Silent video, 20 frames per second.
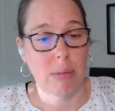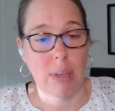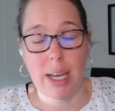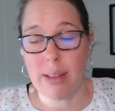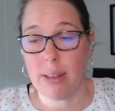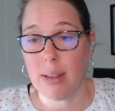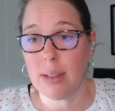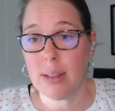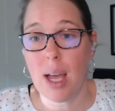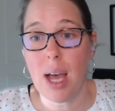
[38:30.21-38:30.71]

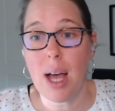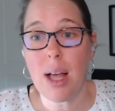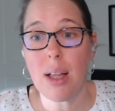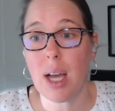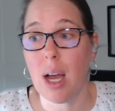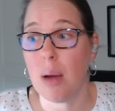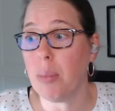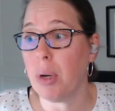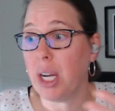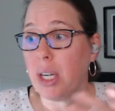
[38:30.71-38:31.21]
like the style
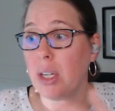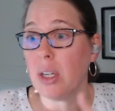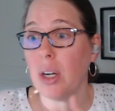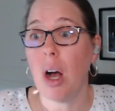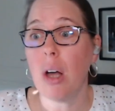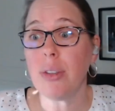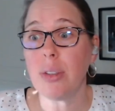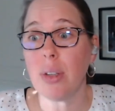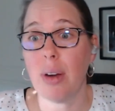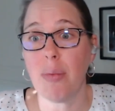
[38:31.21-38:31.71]
guide, but I could
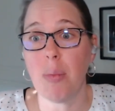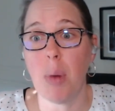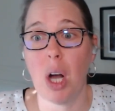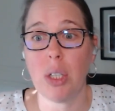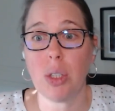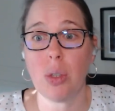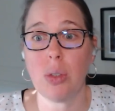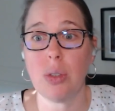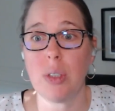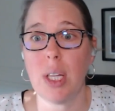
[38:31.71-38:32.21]
also have
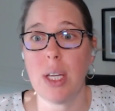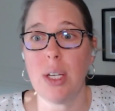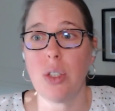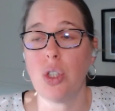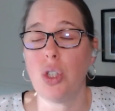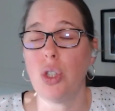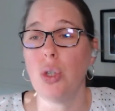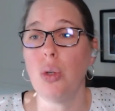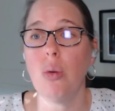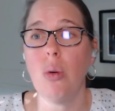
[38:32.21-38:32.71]
modules
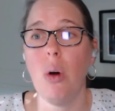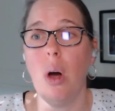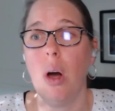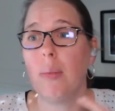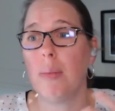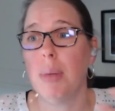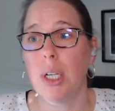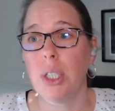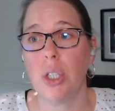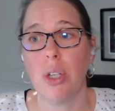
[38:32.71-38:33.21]
that do a
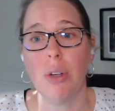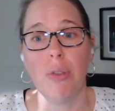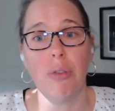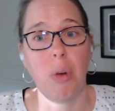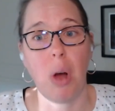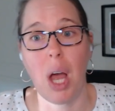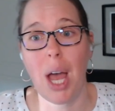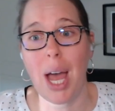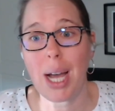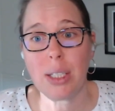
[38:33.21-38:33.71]
bunch of
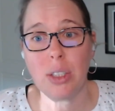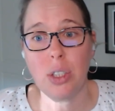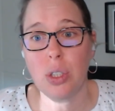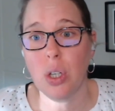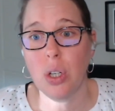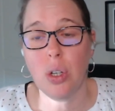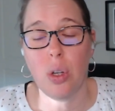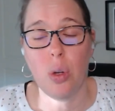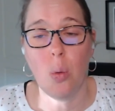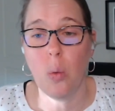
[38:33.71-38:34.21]

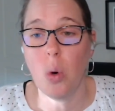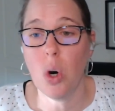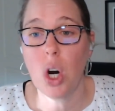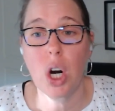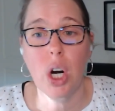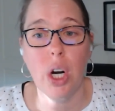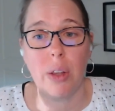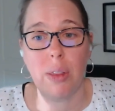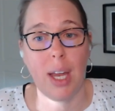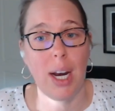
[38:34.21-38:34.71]
external
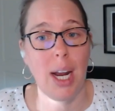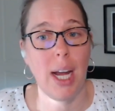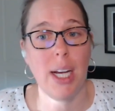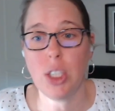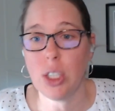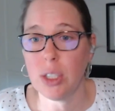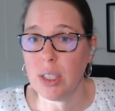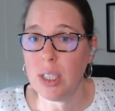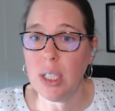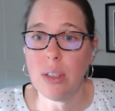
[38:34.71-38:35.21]
work that I
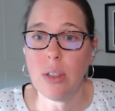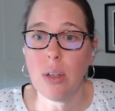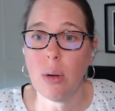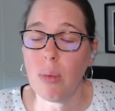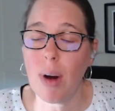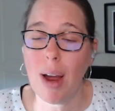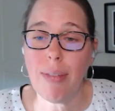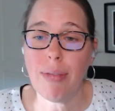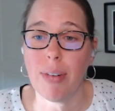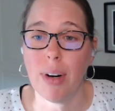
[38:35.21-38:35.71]
just need to
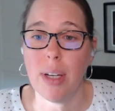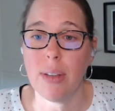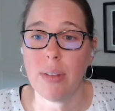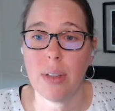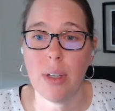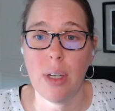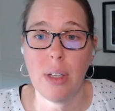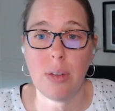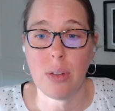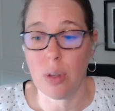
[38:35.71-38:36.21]
reference.
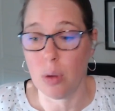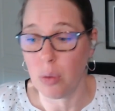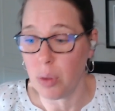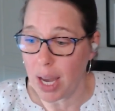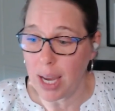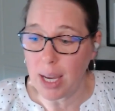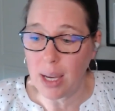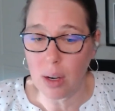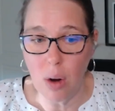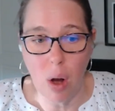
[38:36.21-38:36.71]
And so
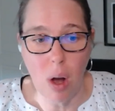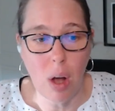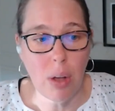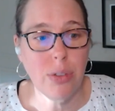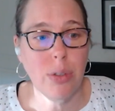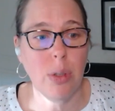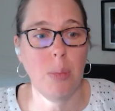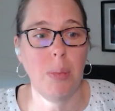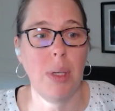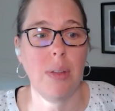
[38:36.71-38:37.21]
they can
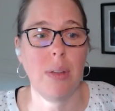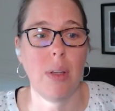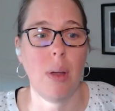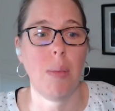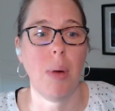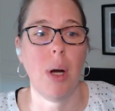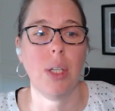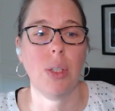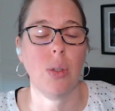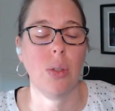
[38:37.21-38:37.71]
also be
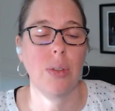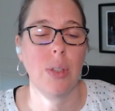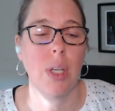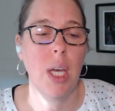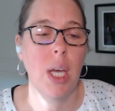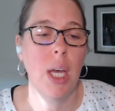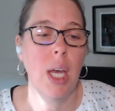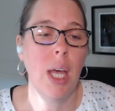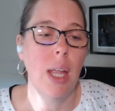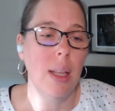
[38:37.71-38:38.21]
submodules.
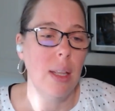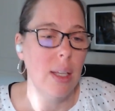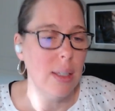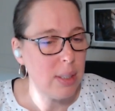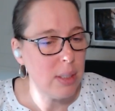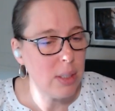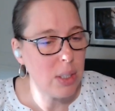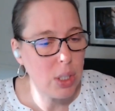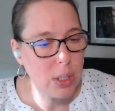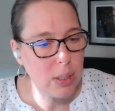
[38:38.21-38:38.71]

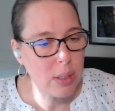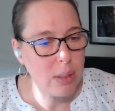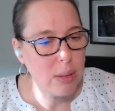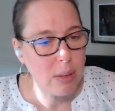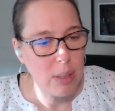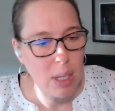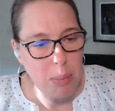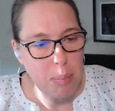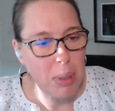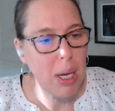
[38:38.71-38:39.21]

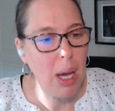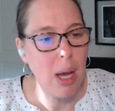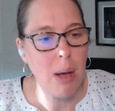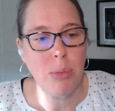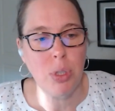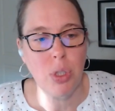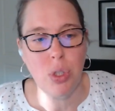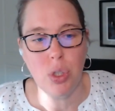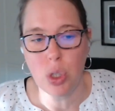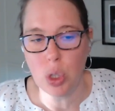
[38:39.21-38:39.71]
It
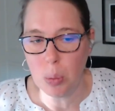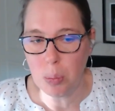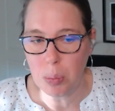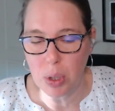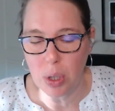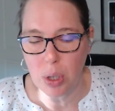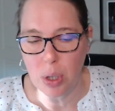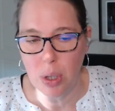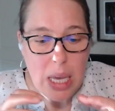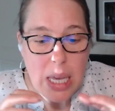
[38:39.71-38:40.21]
becomes
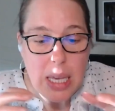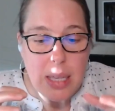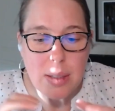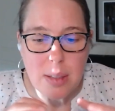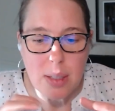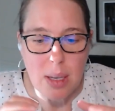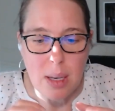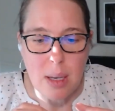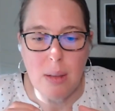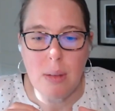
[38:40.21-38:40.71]
super
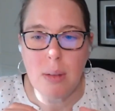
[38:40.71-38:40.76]
easy